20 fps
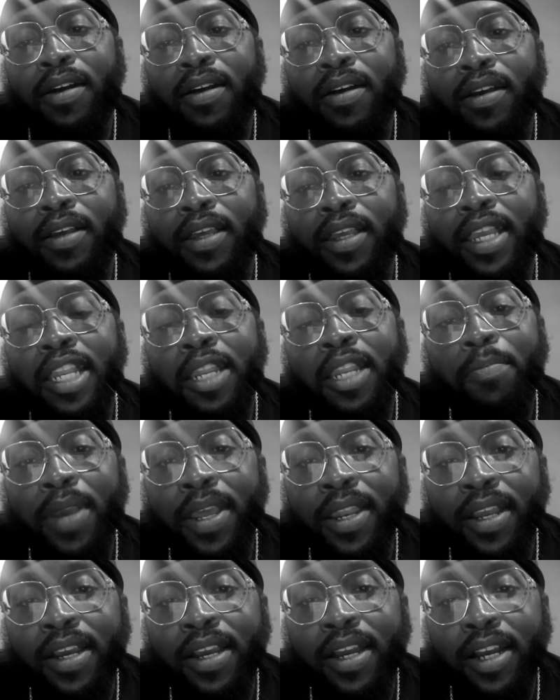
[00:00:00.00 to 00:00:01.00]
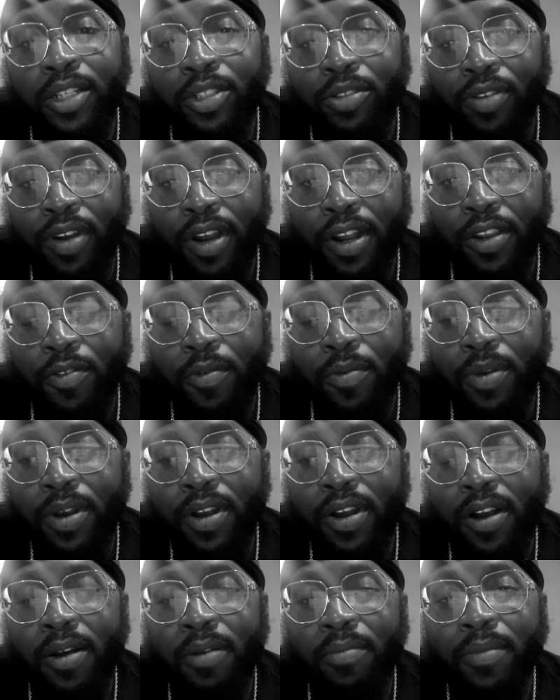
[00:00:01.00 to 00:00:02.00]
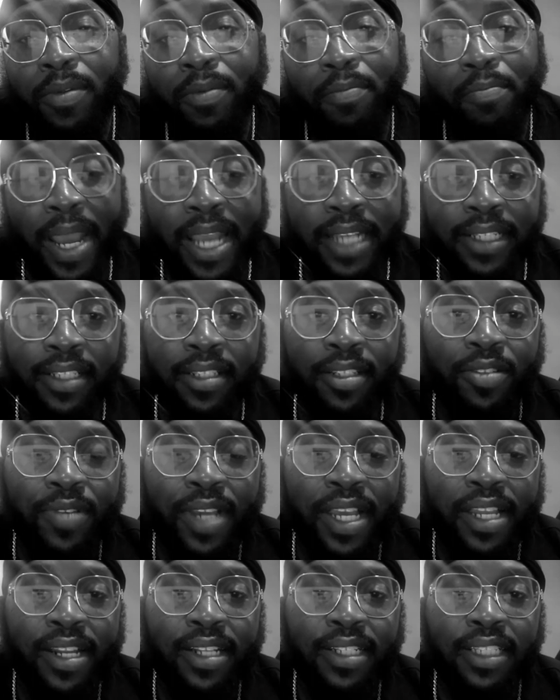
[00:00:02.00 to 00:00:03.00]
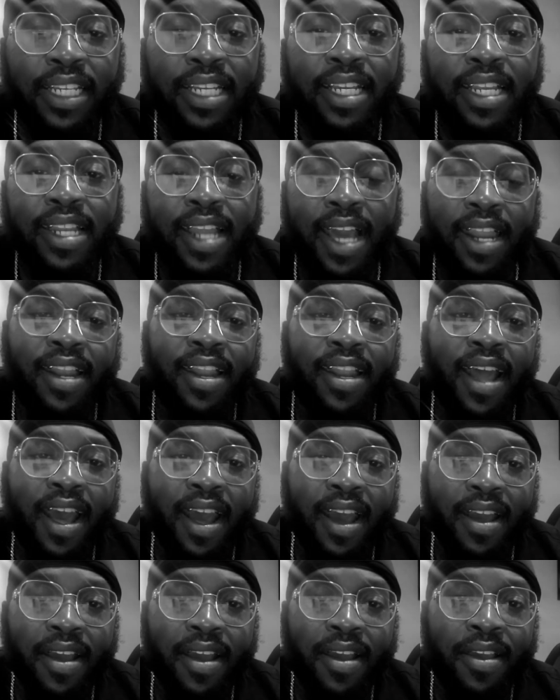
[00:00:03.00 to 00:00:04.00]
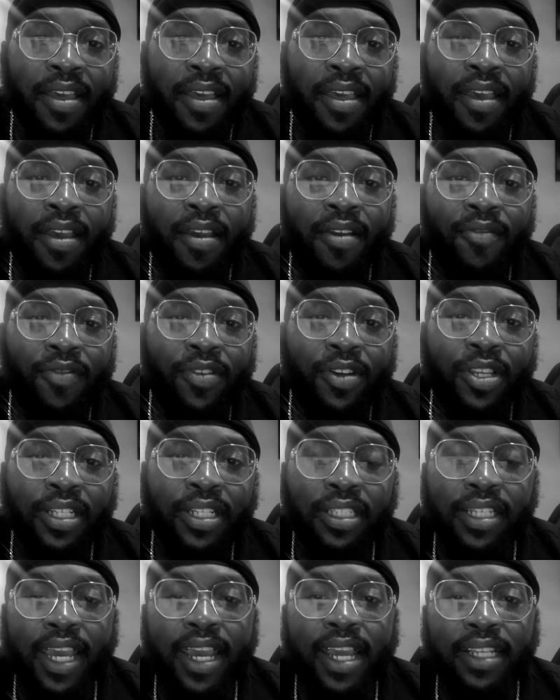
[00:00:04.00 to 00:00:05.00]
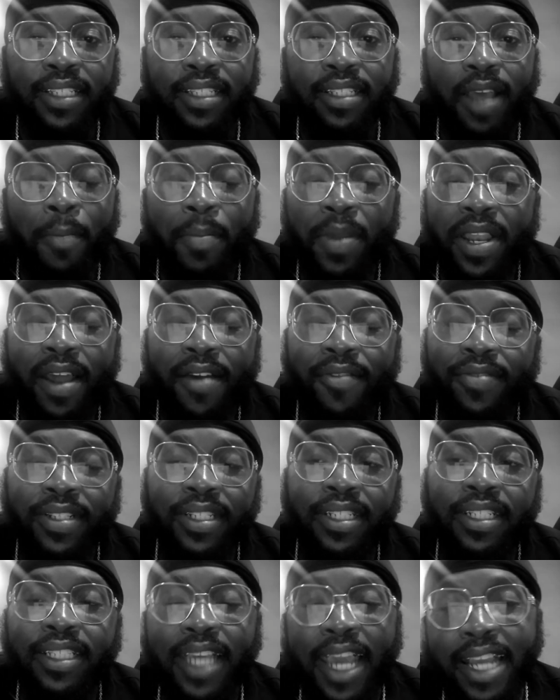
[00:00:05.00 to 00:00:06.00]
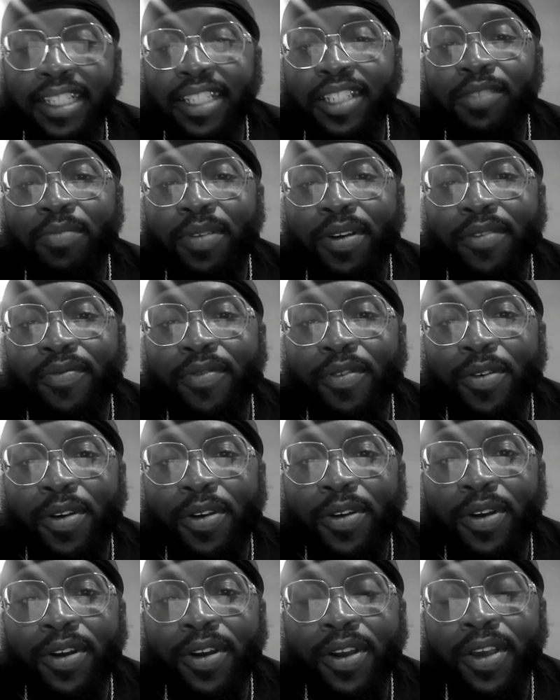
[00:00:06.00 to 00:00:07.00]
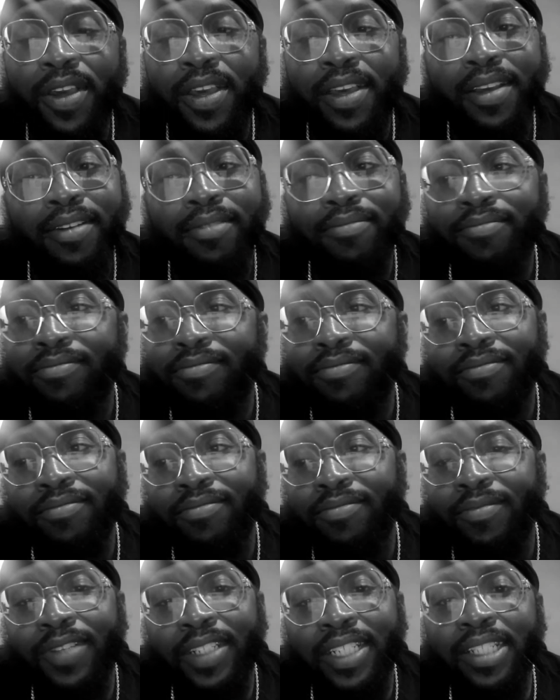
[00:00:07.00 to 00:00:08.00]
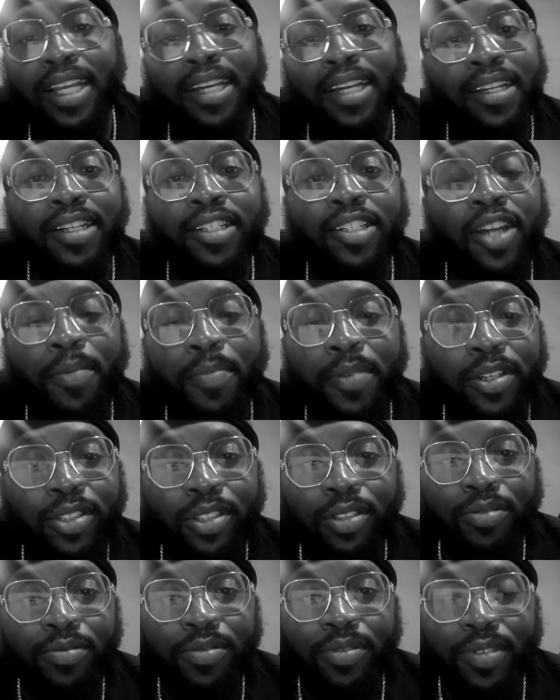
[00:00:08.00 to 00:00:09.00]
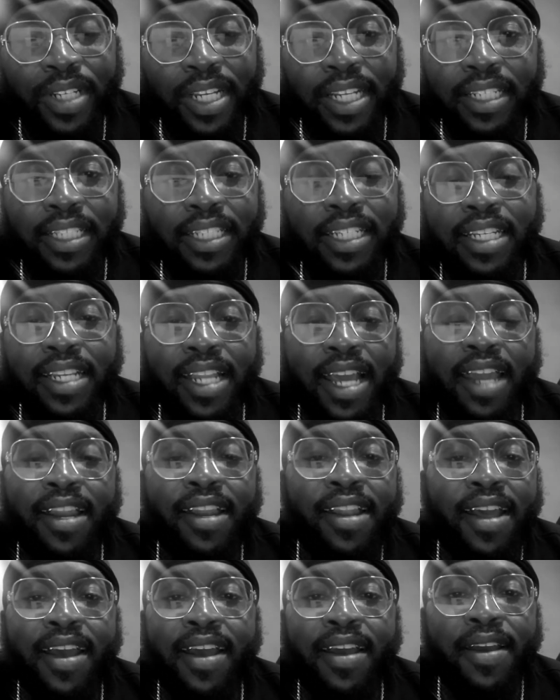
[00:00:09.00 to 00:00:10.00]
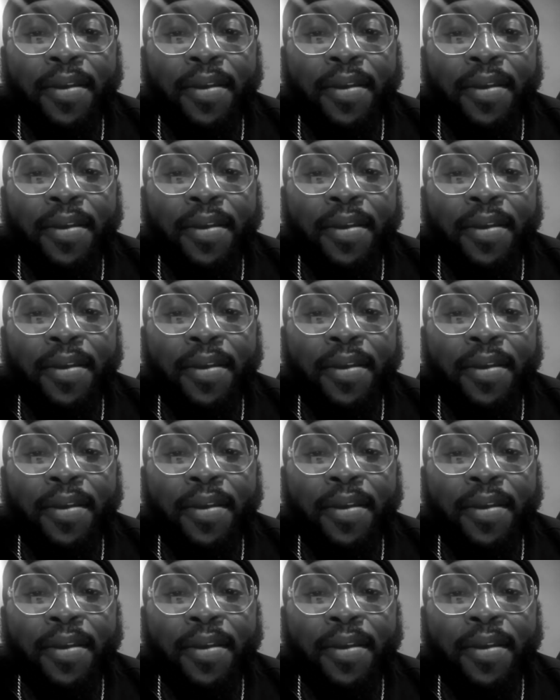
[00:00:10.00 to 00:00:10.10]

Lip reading: independent contractor, you become basically, you get a 1099 for your taxes. I mean, not for your taxes, but for, instead of a W-2, you get 1099.